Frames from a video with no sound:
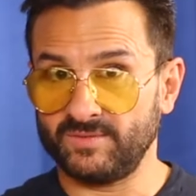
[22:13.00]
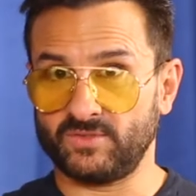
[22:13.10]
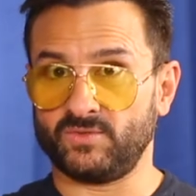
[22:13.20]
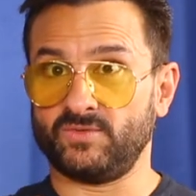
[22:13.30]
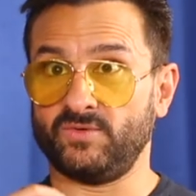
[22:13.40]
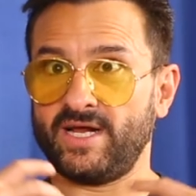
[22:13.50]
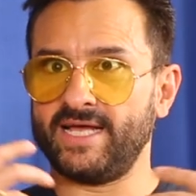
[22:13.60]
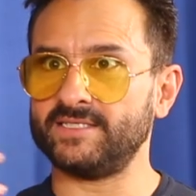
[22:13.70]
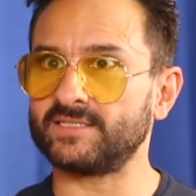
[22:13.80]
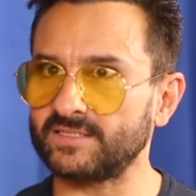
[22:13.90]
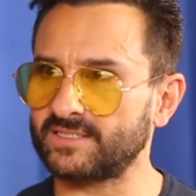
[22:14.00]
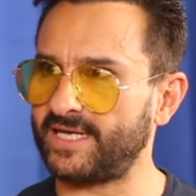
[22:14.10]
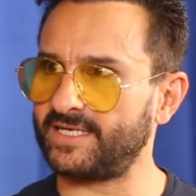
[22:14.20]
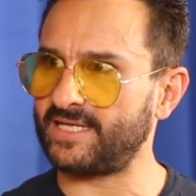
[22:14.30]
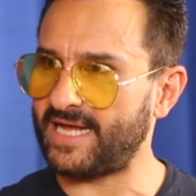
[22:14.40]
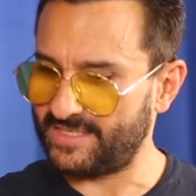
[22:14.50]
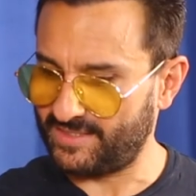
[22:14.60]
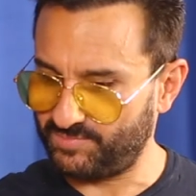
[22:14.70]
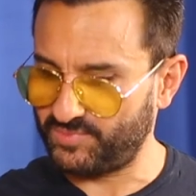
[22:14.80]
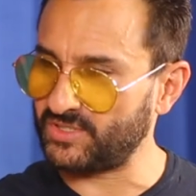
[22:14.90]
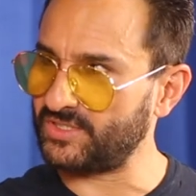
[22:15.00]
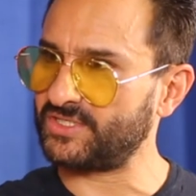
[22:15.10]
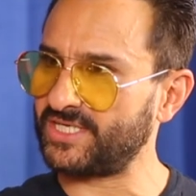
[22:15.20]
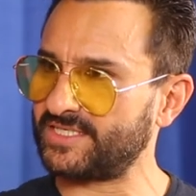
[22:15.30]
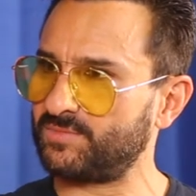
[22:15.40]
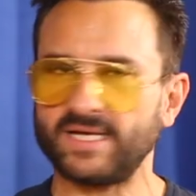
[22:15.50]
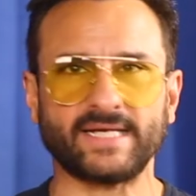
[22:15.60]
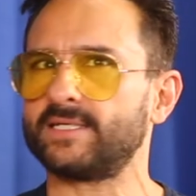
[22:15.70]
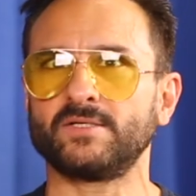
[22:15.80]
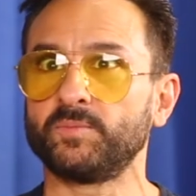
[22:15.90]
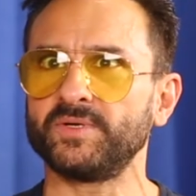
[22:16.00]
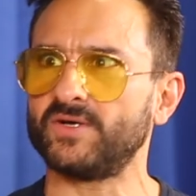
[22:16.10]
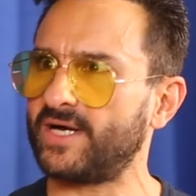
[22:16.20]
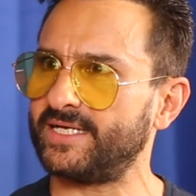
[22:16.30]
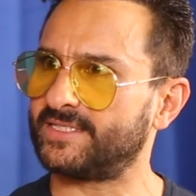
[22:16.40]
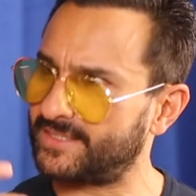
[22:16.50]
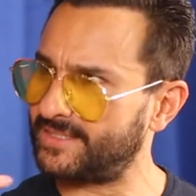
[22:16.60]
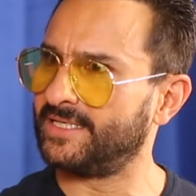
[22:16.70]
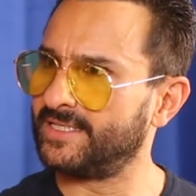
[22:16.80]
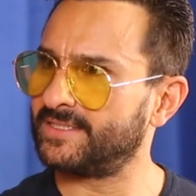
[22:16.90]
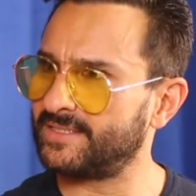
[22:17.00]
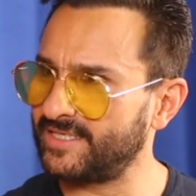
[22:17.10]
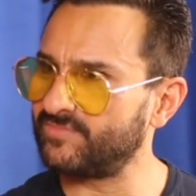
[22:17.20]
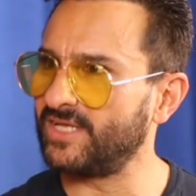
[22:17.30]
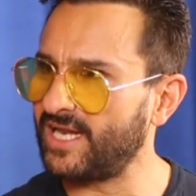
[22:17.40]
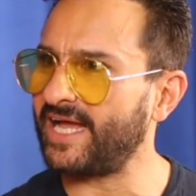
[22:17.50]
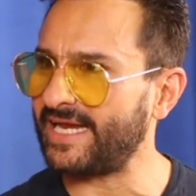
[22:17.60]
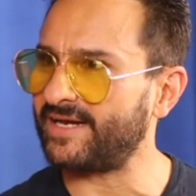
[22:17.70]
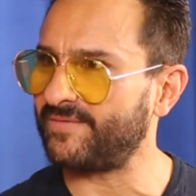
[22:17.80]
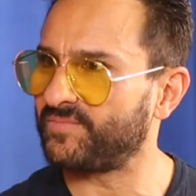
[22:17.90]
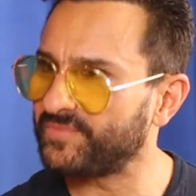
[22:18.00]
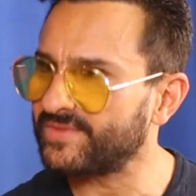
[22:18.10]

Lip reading: So to rise inside that and put your chest back and open your eyes and give the line,